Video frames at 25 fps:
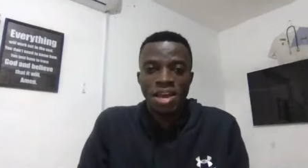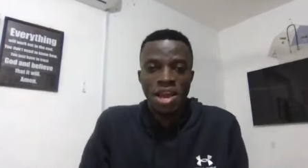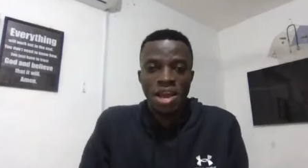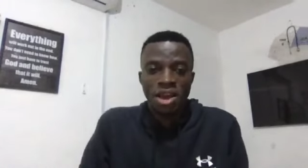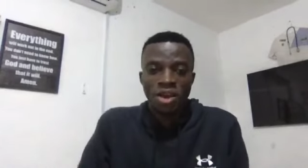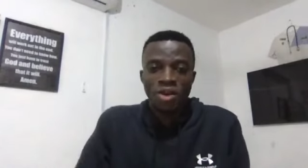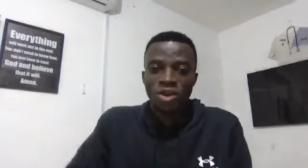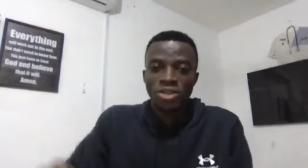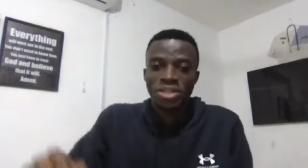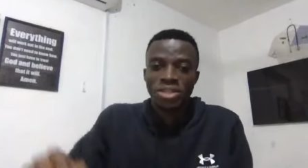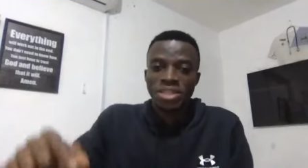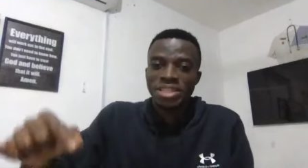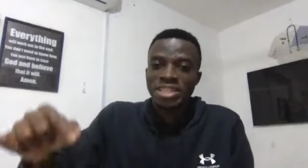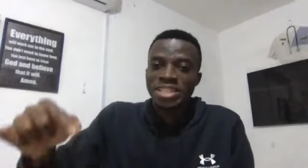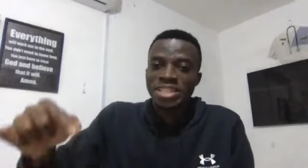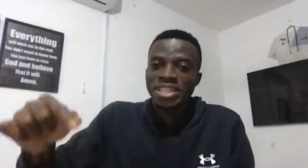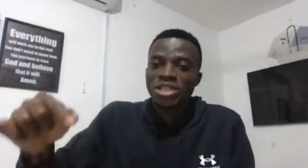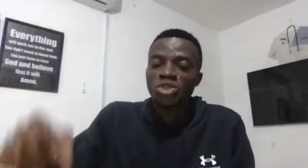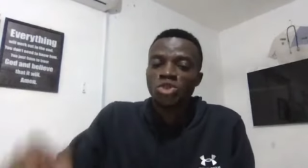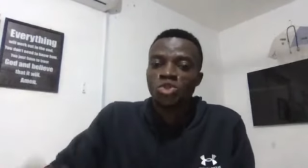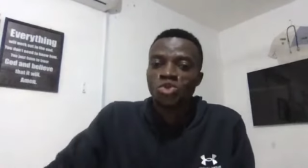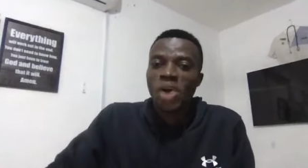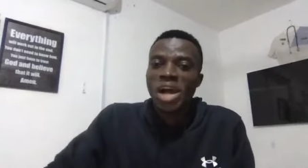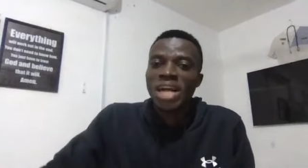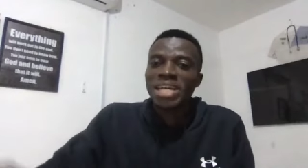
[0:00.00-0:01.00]
Because
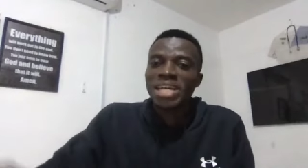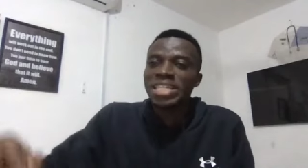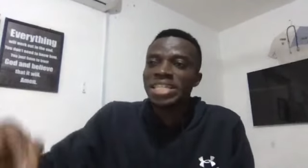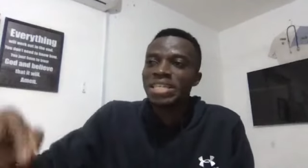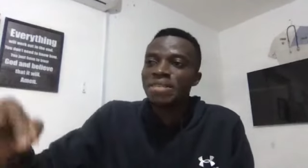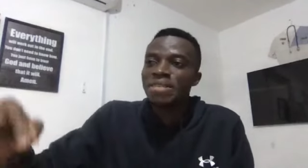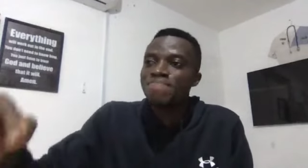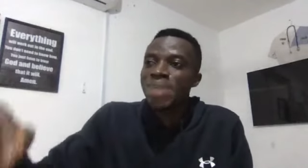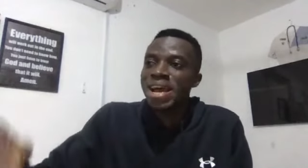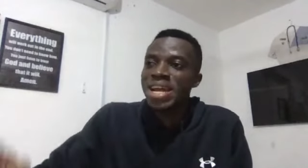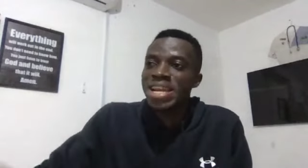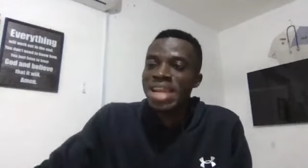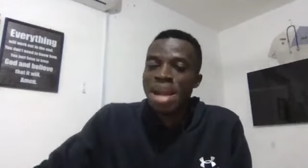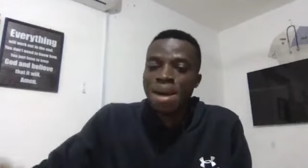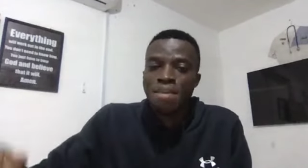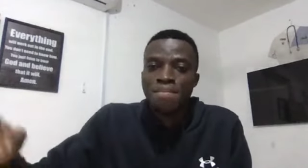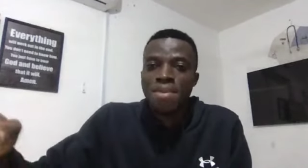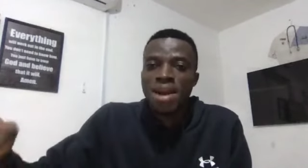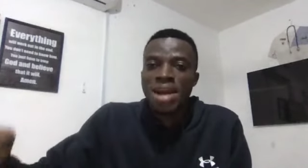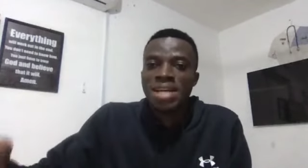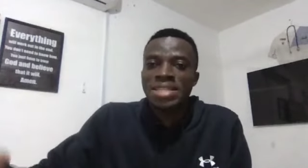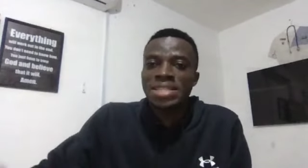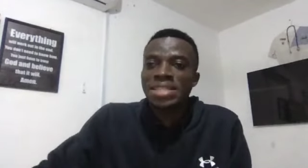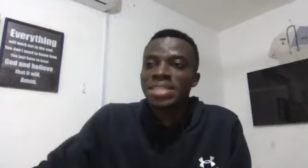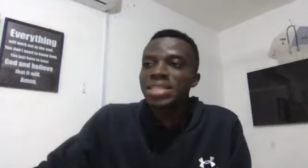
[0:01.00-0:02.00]
destruction, Ben
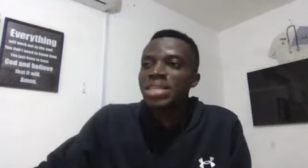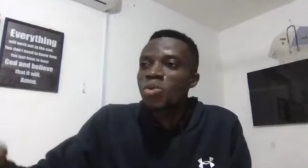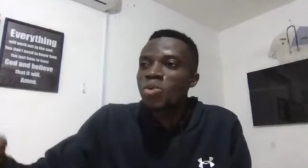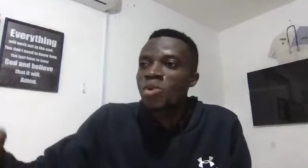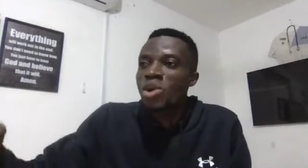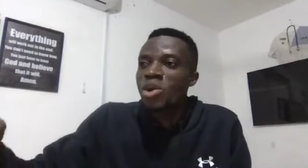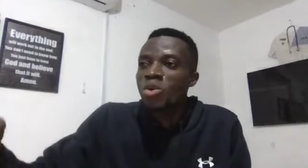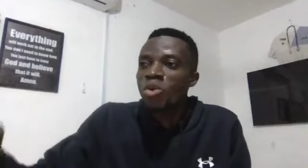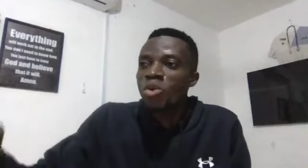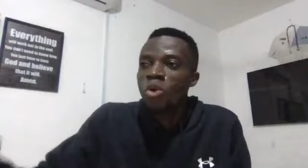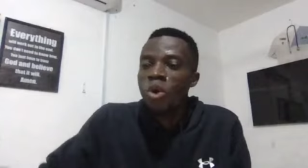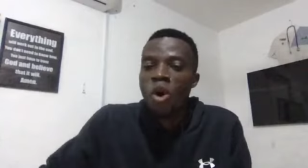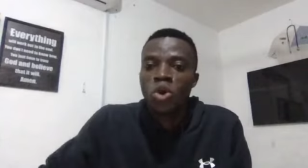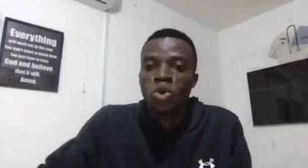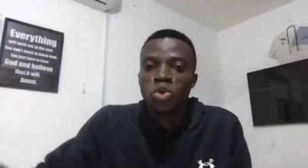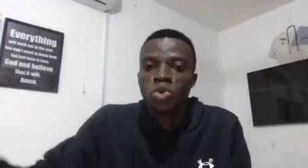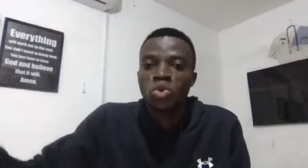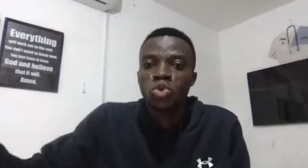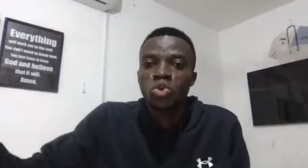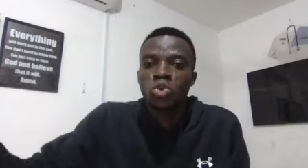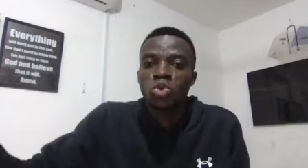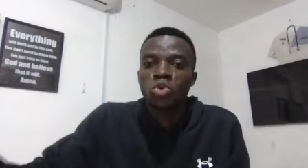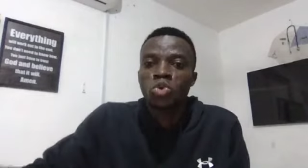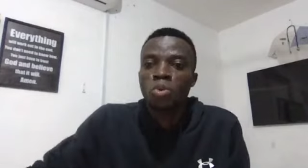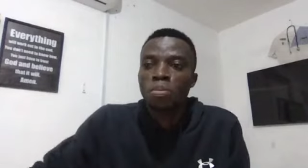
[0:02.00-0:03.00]
Ambrante will cause
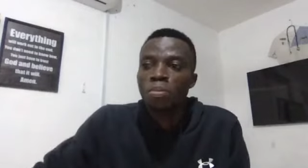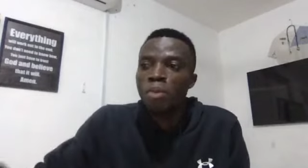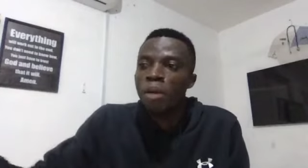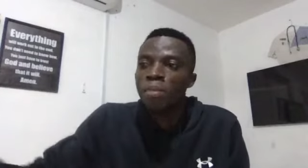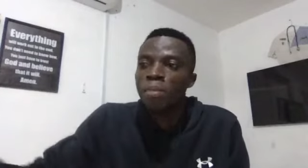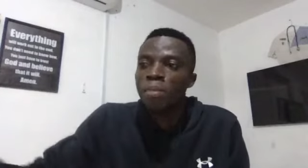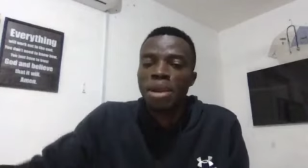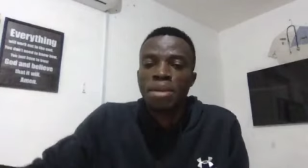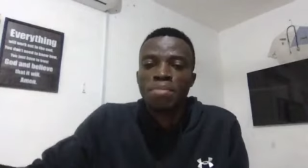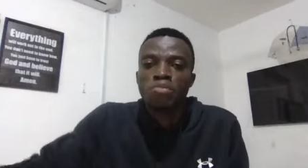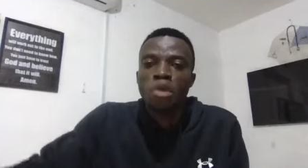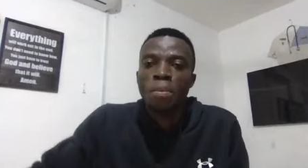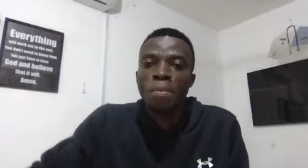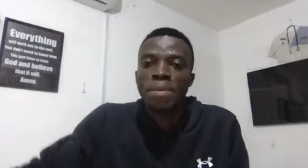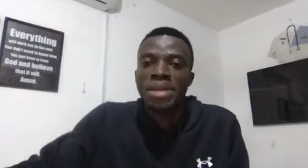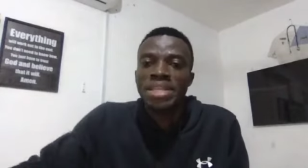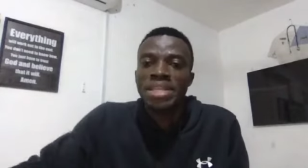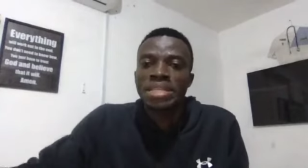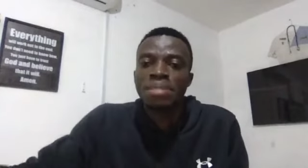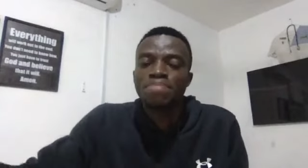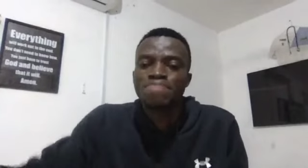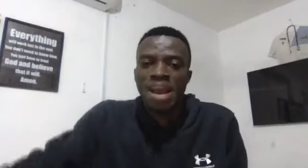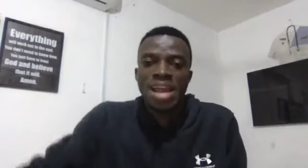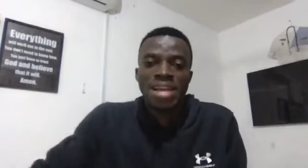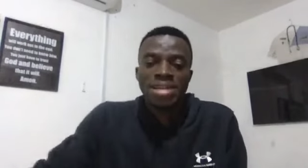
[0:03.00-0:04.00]
you to public property
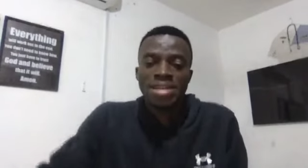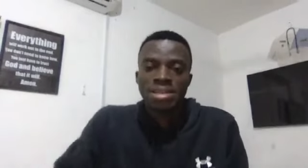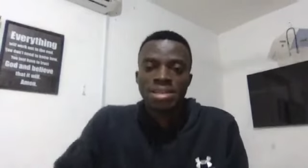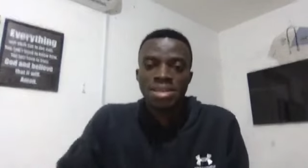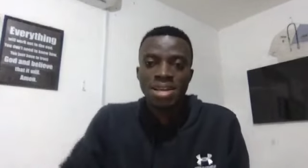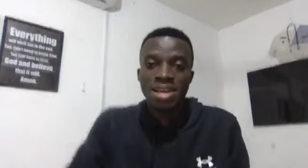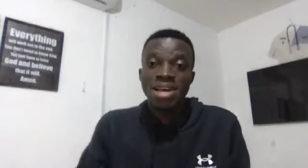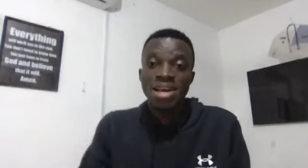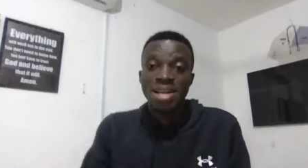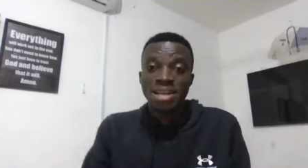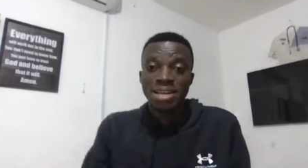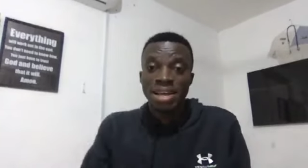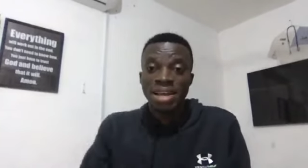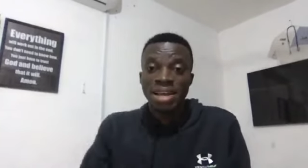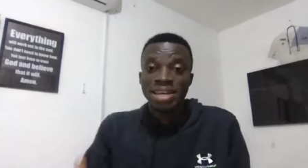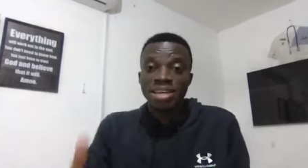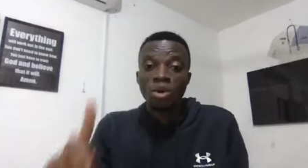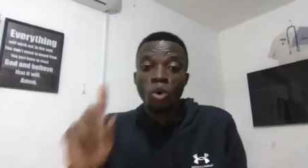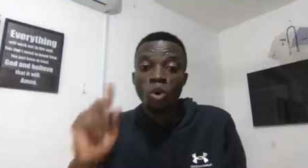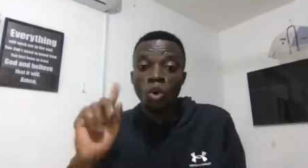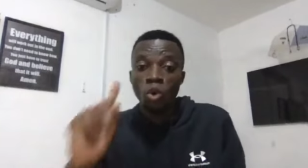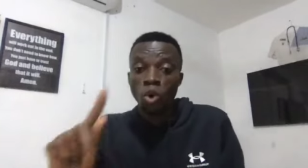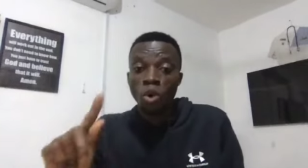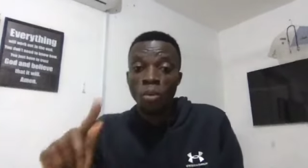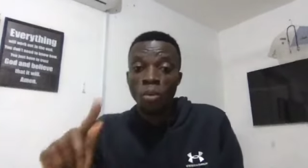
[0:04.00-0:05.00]
bang. Now your
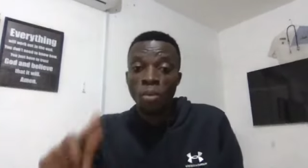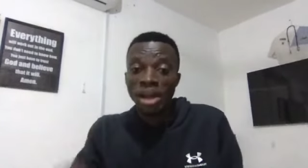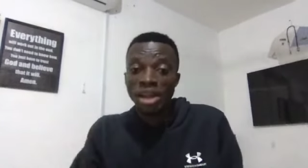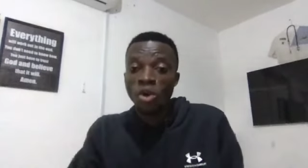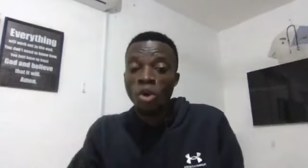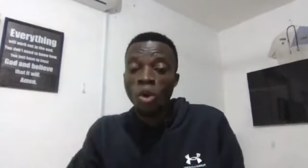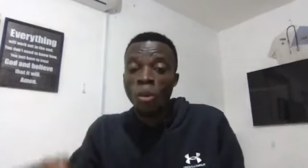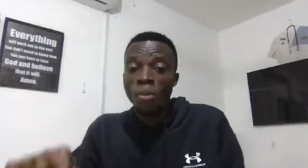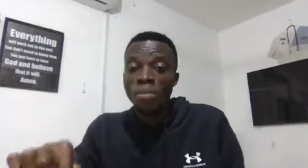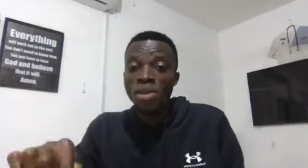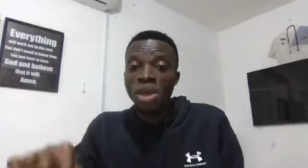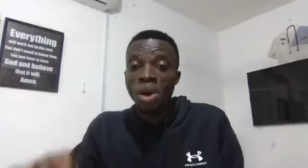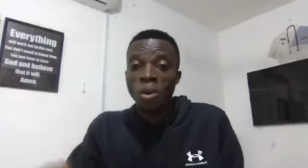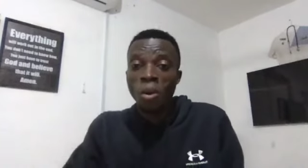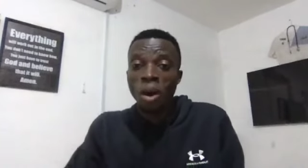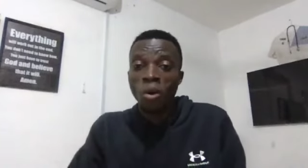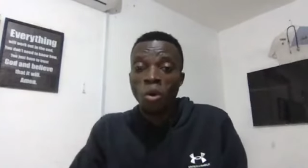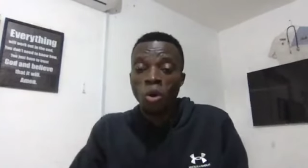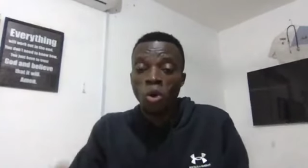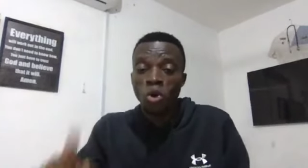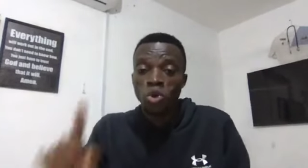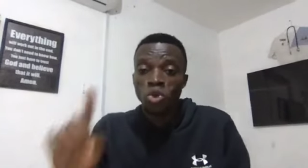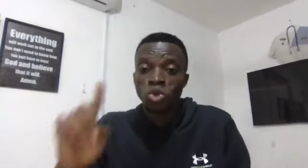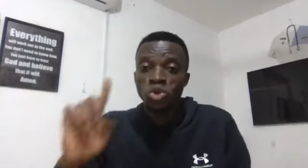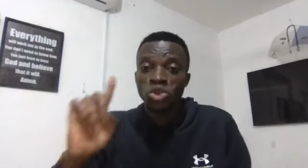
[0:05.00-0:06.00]
chroma will be our
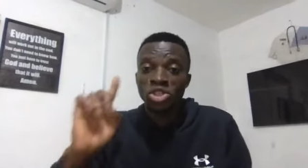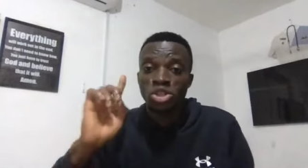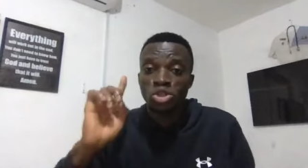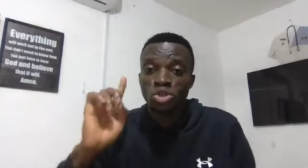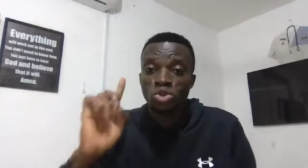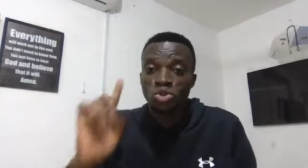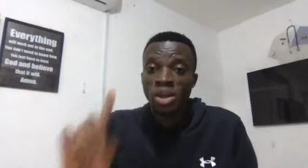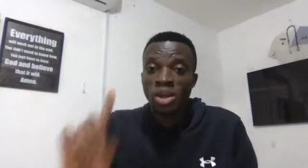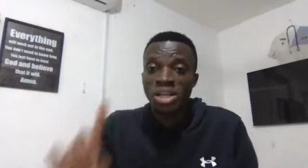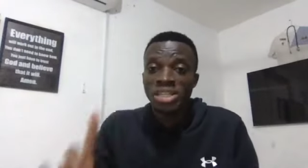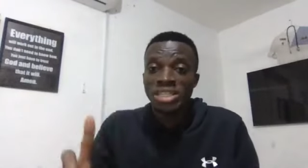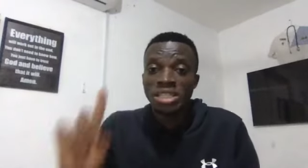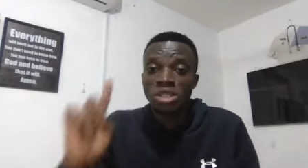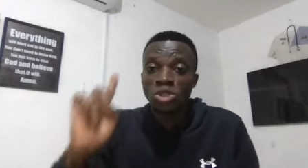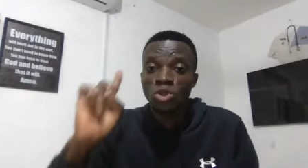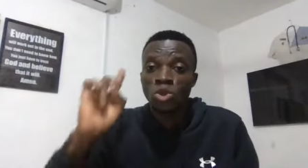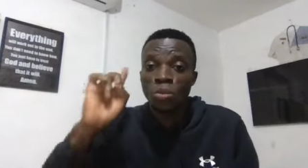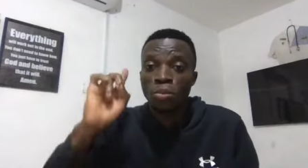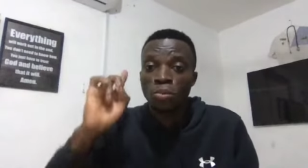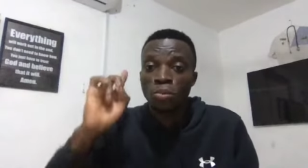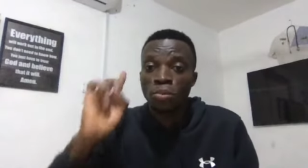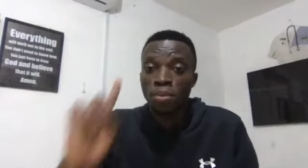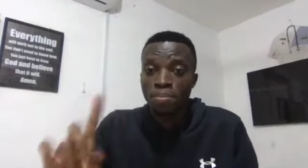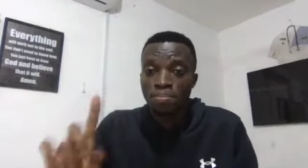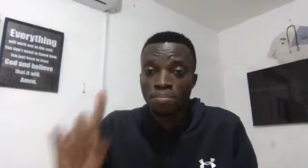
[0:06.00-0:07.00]
cause of destruction to
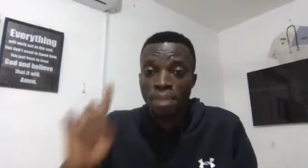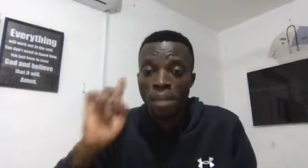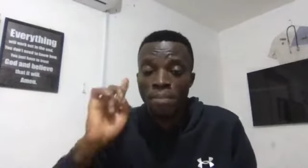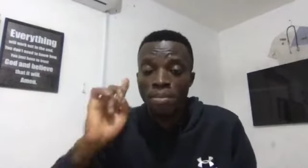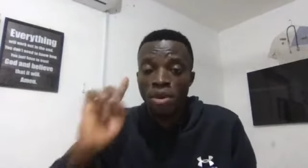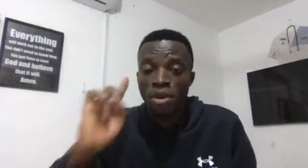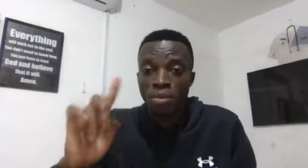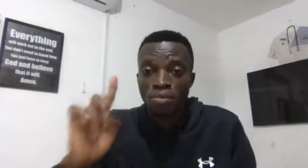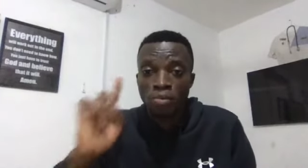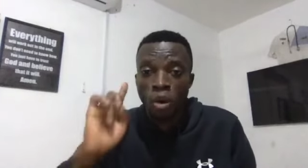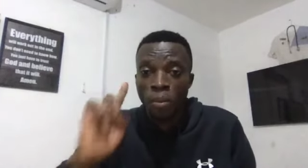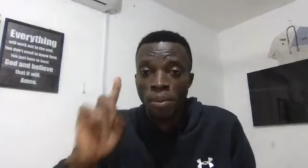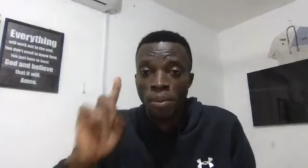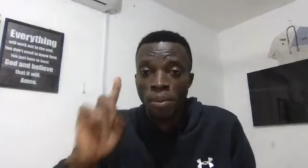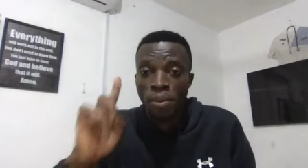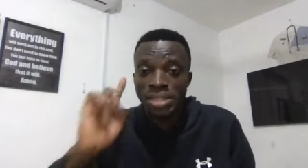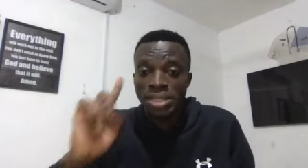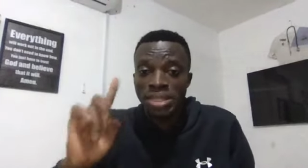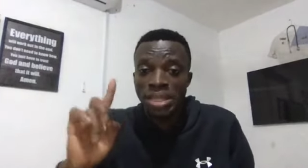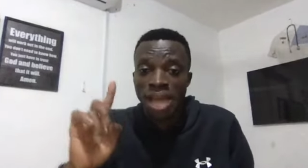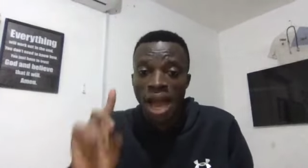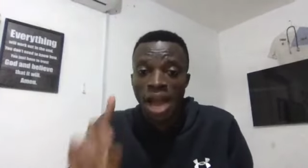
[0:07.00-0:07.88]
public property.